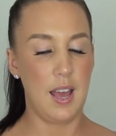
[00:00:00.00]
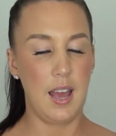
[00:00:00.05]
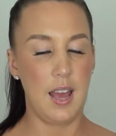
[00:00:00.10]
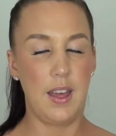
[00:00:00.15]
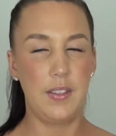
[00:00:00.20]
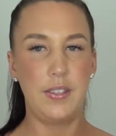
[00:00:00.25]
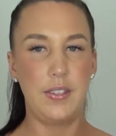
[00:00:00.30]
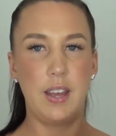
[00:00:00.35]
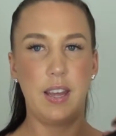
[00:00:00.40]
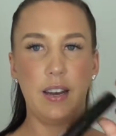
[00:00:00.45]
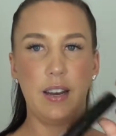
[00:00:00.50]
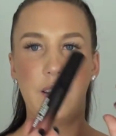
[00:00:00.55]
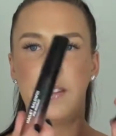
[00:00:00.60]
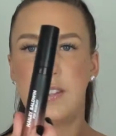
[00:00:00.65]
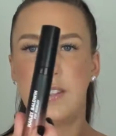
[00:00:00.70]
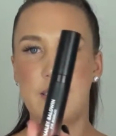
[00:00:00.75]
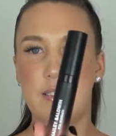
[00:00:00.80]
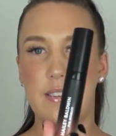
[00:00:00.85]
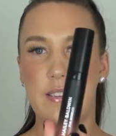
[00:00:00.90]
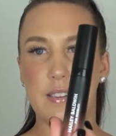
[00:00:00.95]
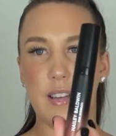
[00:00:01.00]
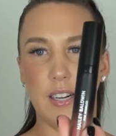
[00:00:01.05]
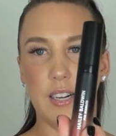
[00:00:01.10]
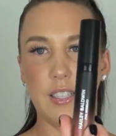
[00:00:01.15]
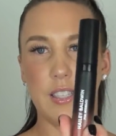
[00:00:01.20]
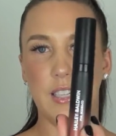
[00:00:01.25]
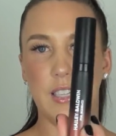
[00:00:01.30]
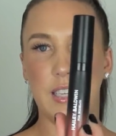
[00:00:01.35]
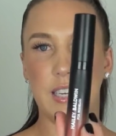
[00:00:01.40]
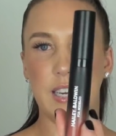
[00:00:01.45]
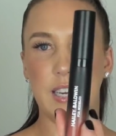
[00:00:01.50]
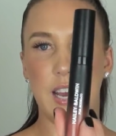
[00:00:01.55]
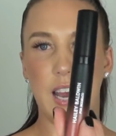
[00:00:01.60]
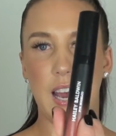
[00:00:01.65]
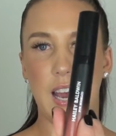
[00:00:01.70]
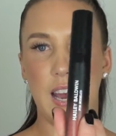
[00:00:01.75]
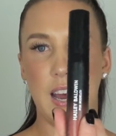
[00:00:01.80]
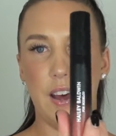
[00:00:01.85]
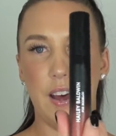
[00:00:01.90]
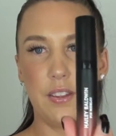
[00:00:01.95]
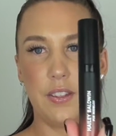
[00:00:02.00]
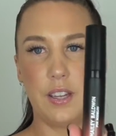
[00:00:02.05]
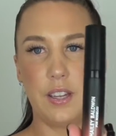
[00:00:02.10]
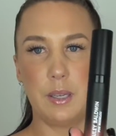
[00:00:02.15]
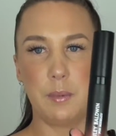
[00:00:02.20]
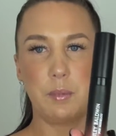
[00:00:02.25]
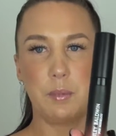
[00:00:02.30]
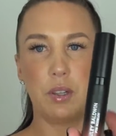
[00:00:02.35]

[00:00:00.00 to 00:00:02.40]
And then this is actually how the lip